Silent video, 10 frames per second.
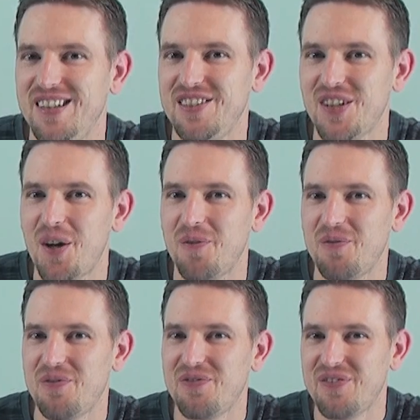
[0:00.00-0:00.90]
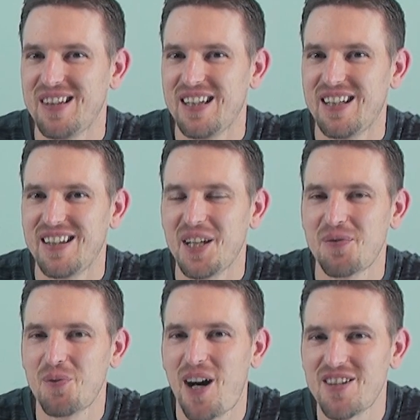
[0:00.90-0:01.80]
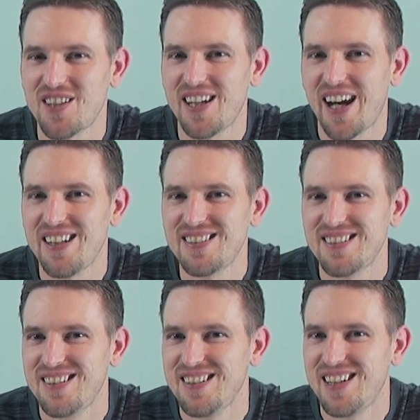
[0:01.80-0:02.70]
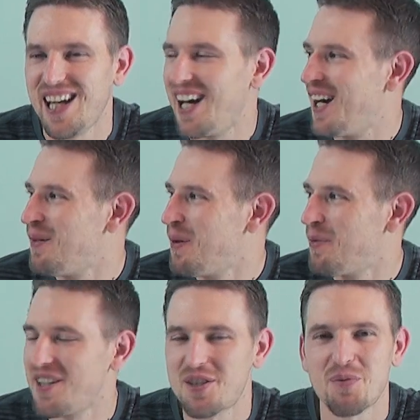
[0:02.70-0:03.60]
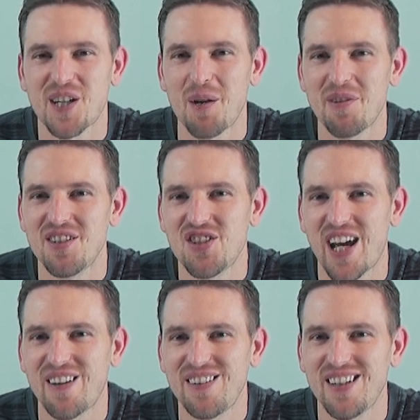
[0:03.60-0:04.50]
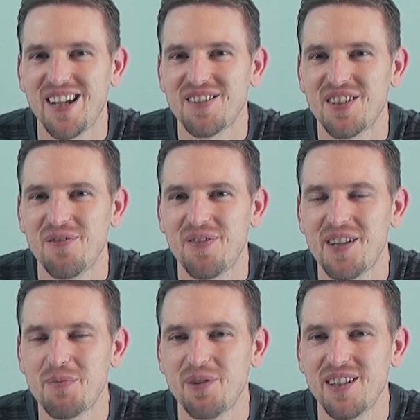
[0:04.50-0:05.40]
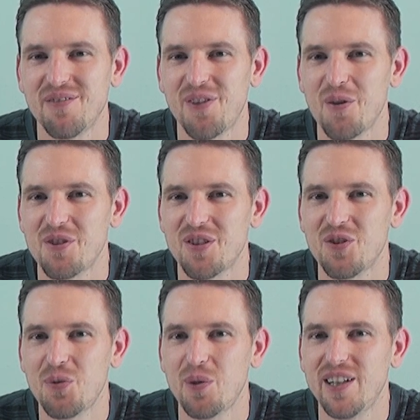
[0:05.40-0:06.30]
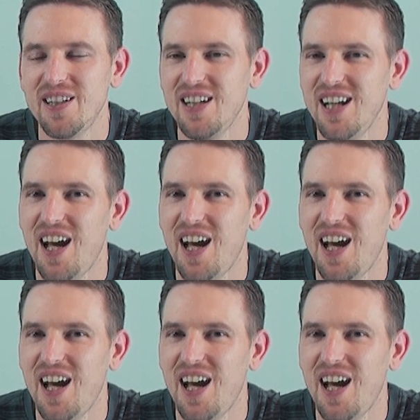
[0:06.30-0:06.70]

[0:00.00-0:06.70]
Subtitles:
So, thanks for watching, guys. Remember to subscribe to the channel, like us on Facebook, and follow us on Twitter.